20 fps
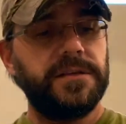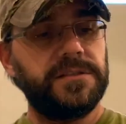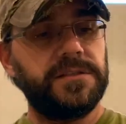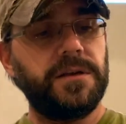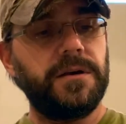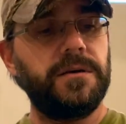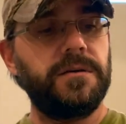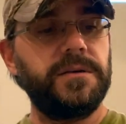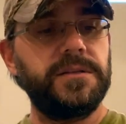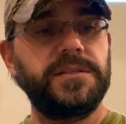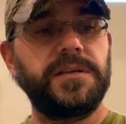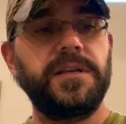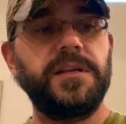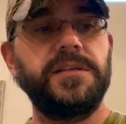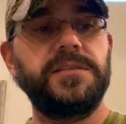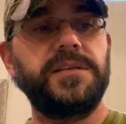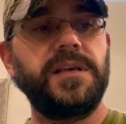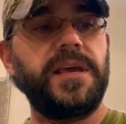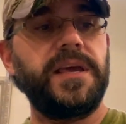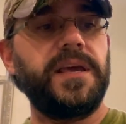So it's gonna
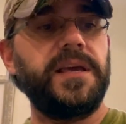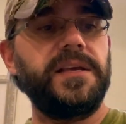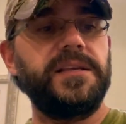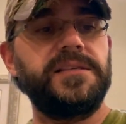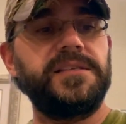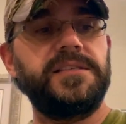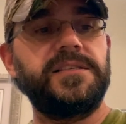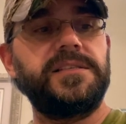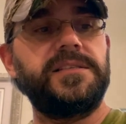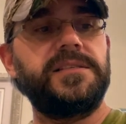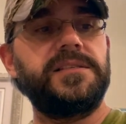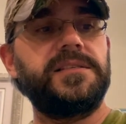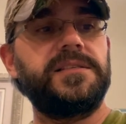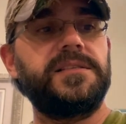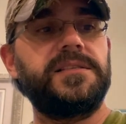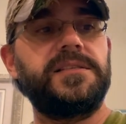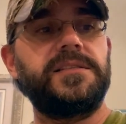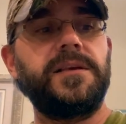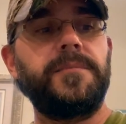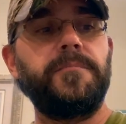say
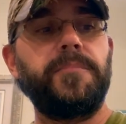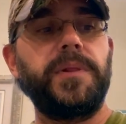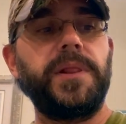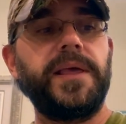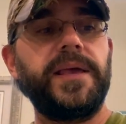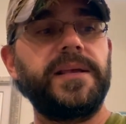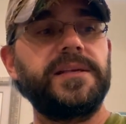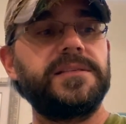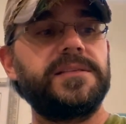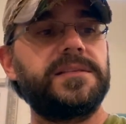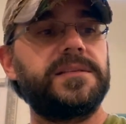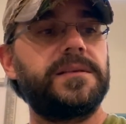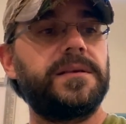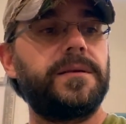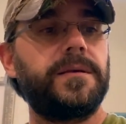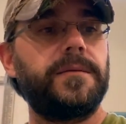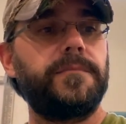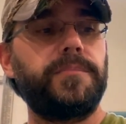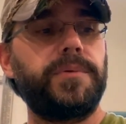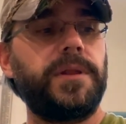
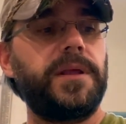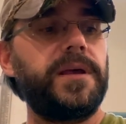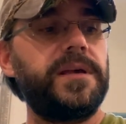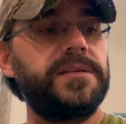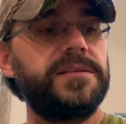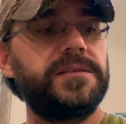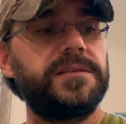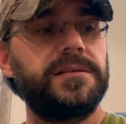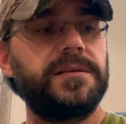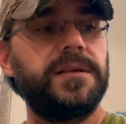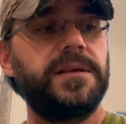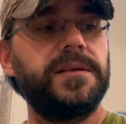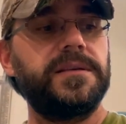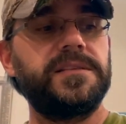SIMPLEX PLUS,